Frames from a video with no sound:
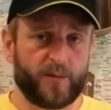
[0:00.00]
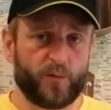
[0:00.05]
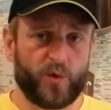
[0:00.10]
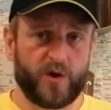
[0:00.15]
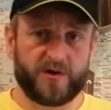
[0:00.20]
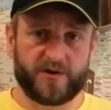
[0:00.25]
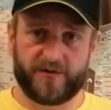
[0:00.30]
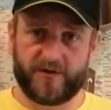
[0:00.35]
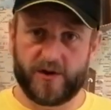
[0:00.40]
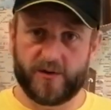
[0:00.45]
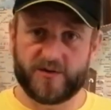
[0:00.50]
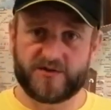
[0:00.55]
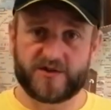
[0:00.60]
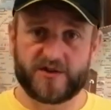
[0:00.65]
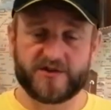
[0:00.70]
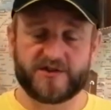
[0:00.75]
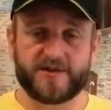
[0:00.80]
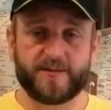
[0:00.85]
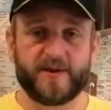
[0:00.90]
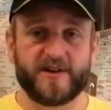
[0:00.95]
World of Ukes
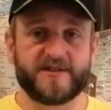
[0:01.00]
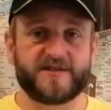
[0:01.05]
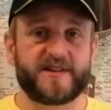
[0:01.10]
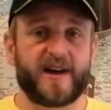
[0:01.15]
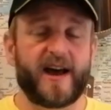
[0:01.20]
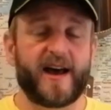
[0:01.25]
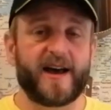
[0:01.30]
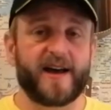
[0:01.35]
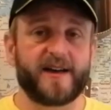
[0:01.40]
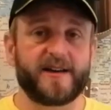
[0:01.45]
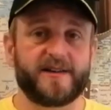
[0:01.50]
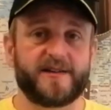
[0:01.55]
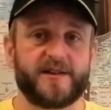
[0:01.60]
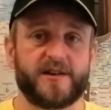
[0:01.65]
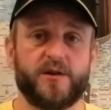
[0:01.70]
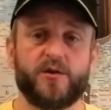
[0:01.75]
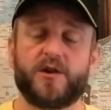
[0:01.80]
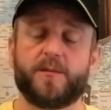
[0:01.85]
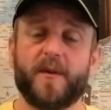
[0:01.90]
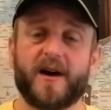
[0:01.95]
customers and
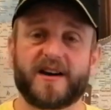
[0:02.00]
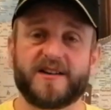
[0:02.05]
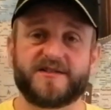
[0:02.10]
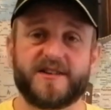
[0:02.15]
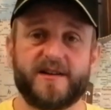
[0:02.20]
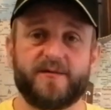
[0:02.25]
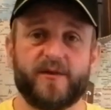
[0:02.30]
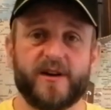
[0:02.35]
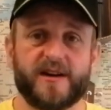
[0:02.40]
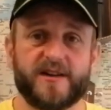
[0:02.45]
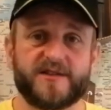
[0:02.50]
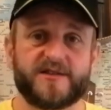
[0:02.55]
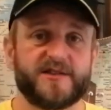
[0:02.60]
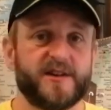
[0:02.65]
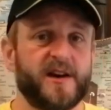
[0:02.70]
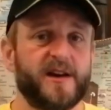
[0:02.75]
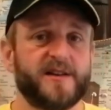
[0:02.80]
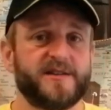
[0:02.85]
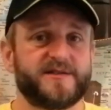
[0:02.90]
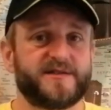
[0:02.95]
Uke magazine
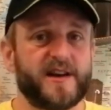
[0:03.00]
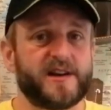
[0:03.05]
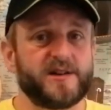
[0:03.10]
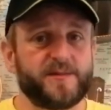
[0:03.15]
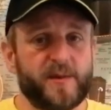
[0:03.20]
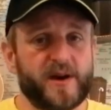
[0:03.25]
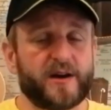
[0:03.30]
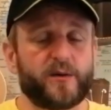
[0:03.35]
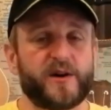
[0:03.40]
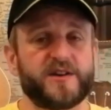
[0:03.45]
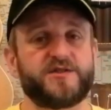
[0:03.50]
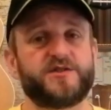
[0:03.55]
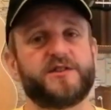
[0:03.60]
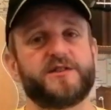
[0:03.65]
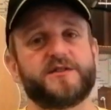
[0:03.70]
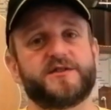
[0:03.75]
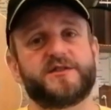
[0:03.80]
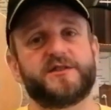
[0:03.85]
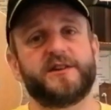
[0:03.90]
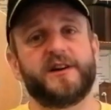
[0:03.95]
readers send me
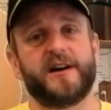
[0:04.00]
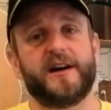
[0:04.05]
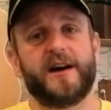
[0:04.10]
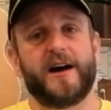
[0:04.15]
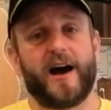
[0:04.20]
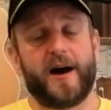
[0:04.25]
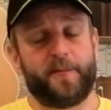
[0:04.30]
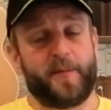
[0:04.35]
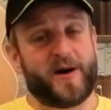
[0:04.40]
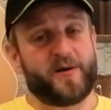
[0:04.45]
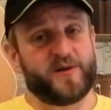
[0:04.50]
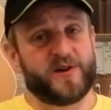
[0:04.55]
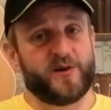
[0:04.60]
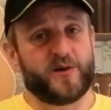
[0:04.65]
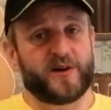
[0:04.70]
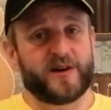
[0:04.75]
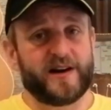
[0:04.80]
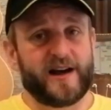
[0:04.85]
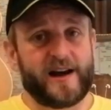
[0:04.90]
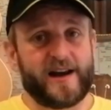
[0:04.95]
questions about
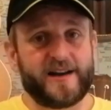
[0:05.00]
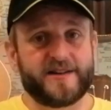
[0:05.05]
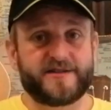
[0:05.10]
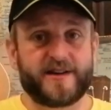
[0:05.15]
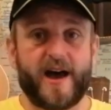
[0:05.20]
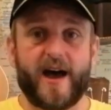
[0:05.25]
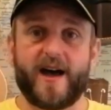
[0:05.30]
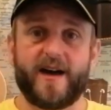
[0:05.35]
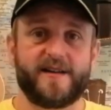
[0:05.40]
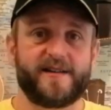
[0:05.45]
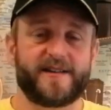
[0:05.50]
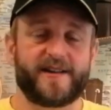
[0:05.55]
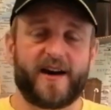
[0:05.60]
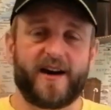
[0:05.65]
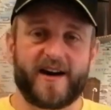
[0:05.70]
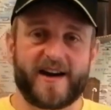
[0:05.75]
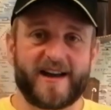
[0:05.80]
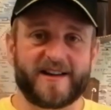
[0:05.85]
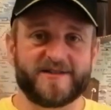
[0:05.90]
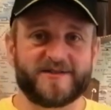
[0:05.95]
ukuleles and
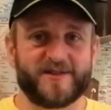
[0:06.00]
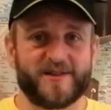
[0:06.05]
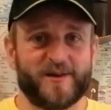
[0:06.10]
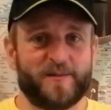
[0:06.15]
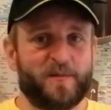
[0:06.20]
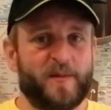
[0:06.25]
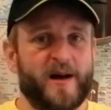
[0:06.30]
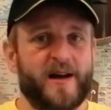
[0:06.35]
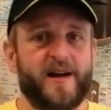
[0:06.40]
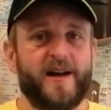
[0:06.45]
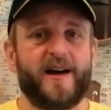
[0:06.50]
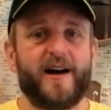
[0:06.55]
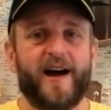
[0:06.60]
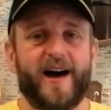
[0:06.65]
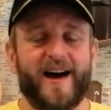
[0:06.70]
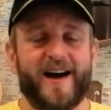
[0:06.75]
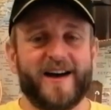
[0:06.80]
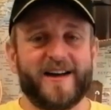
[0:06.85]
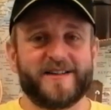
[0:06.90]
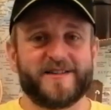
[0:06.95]
I answer them.
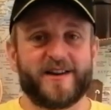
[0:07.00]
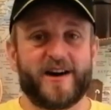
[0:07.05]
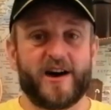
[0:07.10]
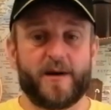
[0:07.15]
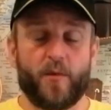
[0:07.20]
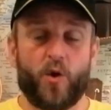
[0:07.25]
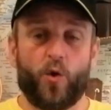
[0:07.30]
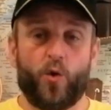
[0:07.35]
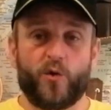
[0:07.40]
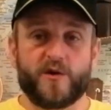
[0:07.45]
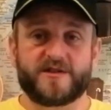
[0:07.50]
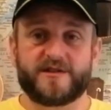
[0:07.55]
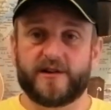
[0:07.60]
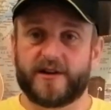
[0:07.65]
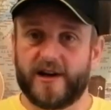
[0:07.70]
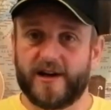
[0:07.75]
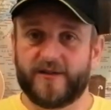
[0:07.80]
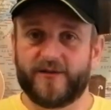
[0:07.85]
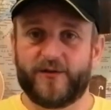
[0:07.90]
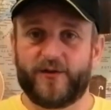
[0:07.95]
And I'm always
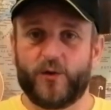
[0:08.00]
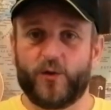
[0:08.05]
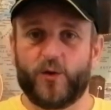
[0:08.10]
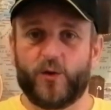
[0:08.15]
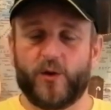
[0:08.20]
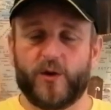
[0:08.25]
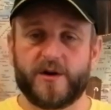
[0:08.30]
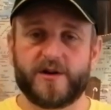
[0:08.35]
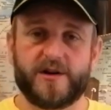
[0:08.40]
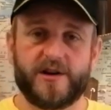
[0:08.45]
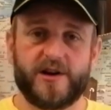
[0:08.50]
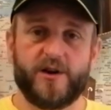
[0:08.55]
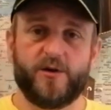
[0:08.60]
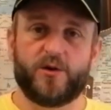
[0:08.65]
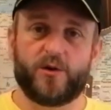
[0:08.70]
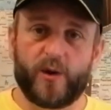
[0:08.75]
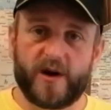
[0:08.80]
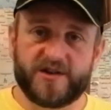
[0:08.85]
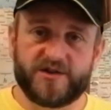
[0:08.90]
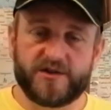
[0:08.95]
looking for new
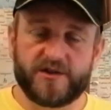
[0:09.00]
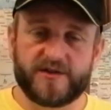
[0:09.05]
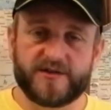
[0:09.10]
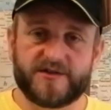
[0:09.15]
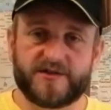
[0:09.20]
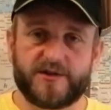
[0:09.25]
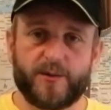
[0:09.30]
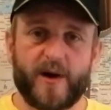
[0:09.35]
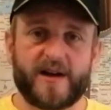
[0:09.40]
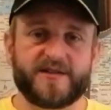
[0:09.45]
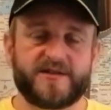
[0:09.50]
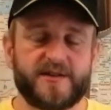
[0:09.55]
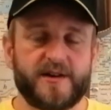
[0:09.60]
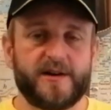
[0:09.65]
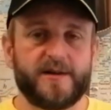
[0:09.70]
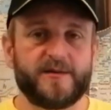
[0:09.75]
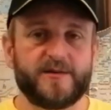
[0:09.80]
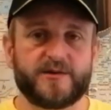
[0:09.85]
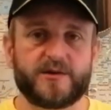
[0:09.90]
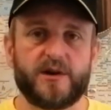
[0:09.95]
questions to
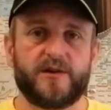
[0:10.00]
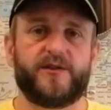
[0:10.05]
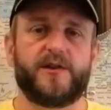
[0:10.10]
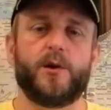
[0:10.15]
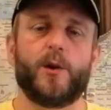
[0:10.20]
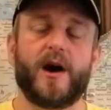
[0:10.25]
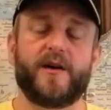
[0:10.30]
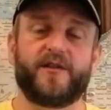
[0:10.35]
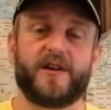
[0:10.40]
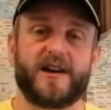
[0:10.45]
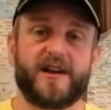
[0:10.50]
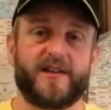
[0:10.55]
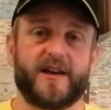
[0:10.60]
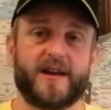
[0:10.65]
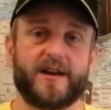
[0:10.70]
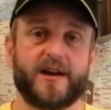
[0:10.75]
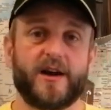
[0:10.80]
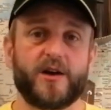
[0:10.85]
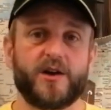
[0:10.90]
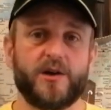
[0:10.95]
answer, so if you have
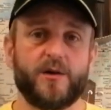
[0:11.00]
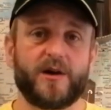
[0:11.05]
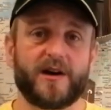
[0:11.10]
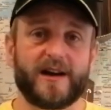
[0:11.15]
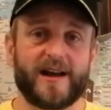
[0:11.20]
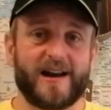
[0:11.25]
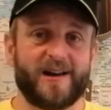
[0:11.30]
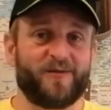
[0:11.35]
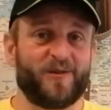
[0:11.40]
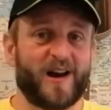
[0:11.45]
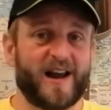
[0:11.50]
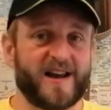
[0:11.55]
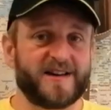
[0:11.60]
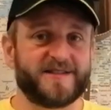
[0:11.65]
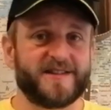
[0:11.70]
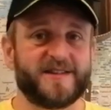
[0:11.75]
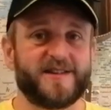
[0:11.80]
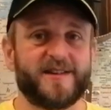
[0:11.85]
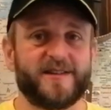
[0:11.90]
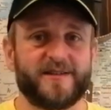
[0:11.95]
anything ukulele
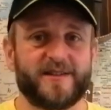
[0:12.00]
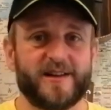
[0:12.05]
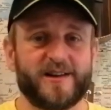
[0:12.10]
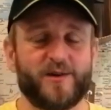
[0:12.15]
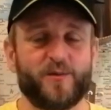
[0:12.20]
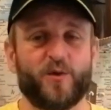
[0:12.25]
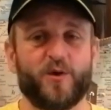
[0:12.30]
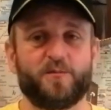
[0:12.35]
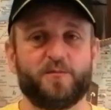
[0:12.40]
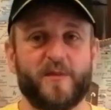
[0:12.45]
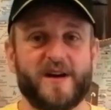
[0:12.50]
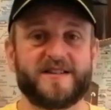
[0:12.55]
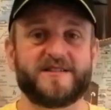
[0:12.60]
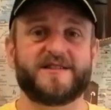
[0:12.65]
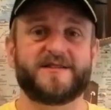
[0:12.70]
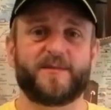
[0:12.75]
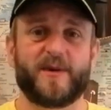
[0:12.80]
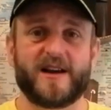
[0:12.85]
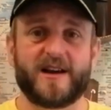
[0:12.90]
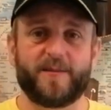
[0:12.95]
related that you want me to
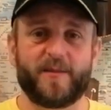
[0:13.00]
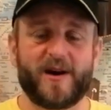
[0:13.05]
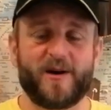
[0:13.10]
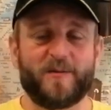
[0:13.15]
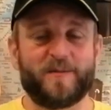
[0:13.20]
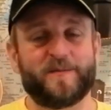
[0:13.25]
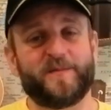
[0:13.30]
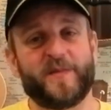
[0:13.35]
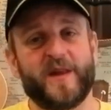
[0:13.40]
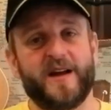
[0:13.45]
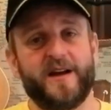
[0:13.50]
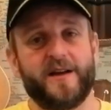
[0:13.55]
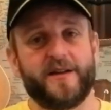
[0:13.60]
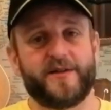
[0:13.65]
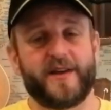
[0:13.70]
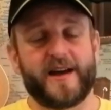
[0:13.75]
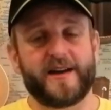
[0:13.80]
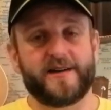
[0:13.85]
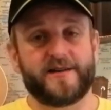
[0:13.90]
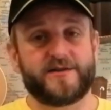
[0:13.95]
speak about,
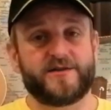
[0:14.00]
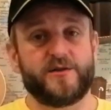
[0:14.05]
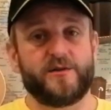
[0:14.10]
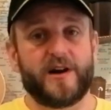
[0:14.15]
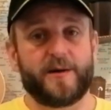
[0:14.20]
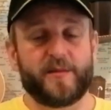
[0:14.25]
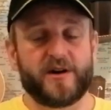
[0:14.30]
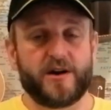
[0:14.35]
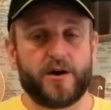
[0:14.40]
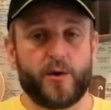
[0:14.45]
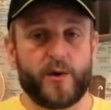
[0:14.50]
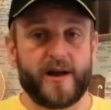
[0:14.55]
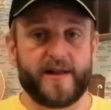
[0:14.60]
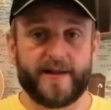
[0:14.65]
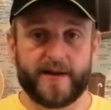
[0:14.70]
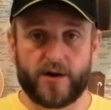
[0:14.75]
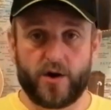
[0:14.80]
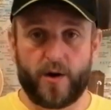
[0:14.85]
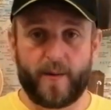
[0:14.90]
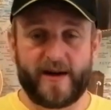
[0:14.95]
then do let me know in
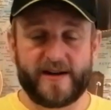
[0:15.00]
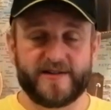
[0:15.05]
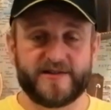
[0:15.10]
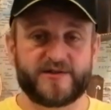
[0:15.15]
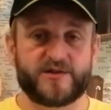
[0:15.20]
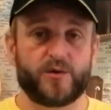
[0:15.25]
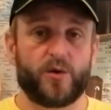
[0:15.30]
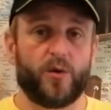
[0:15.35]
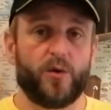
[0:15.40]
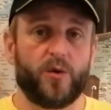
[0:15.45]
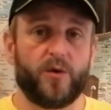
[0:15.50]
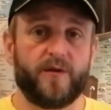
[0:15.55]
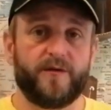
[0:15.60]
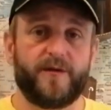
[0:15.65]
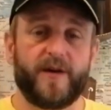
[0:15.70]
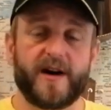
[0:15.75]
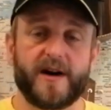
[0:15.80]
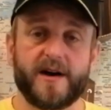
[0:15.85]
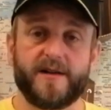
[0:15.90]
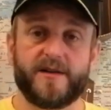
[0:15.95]
the comments or
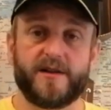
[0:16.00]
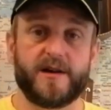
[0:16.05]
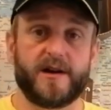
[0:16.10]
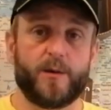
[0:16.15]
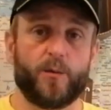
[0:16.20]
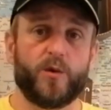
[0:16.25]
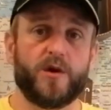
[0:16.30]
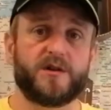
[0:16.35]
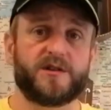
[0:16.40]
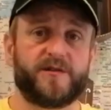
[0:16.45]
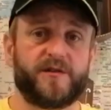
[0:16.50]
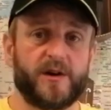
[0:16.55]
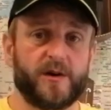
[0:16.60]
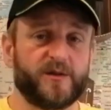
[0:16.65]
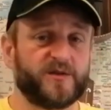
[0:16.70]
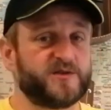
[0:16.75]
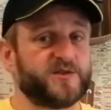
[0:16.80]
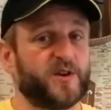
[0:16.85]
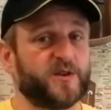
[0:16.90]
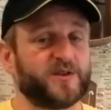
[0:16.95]
via the
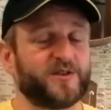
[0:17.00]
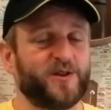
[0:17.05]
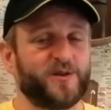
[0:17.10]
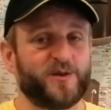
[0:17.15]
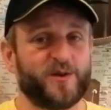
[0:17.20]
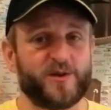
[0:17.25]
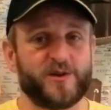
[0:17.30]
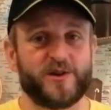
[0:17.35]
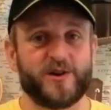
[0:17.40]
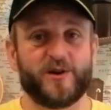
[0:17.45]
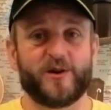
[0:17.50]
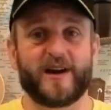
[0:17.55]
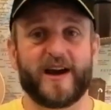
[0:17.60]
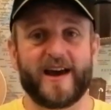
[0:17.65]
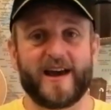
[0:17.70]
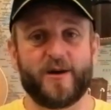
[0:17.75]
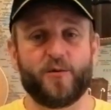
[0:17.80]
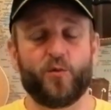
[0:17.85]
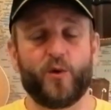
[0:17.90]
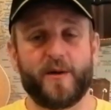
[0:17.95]
worldofukes.co.uk
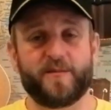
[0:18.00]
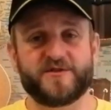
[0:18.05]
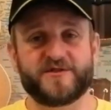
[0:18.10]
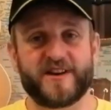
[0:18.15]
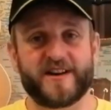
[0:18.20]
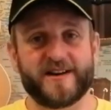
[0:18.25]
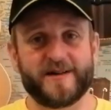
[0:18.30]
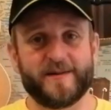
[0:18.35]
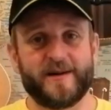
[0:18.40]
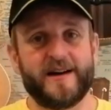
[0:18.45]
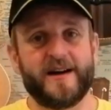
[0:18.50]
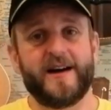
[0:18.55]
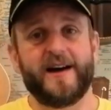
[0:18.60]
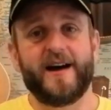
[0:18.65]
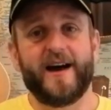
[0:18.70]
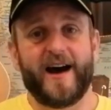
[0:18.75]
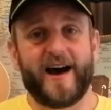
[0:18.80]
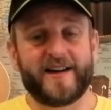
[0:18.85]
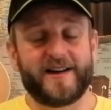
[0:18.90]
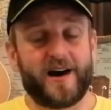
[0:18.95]
website,
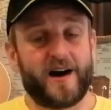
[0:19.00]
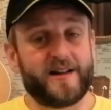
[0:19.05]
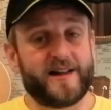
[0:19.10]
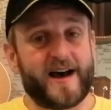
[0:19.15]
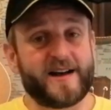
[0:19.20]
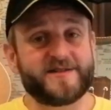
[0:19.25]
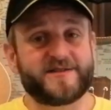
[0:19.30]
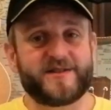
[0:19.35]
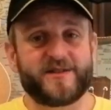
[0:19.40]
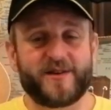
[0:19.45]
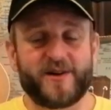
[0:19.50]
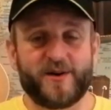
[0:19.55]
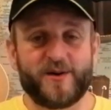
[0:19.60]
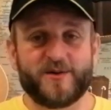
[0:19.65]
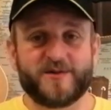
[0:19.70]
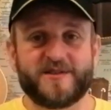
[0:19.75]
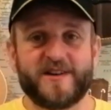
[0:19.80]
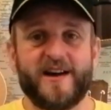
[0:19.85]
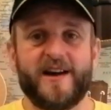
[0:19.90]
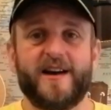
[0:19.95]
and I'll answer
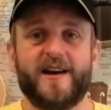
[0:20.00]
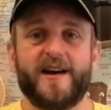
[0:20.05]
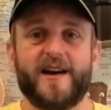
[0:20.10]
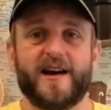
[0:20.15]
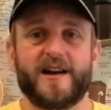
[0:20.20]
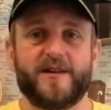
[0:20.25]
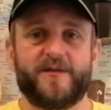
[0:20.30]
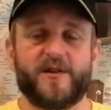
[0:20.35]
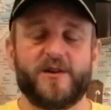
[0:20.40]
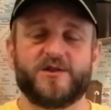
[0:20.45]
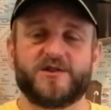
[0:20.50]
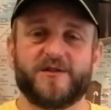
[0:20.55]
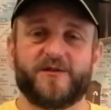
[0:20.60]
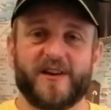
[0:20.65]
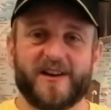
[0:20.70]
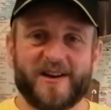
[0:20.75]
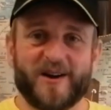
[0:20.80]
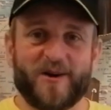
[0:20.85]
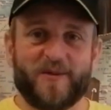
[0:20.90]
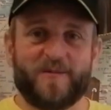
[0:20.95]
those in a future
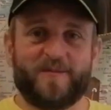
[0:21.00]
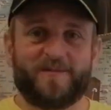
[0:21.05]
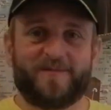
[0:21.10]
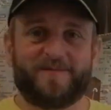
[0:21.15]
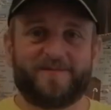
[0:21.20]
video.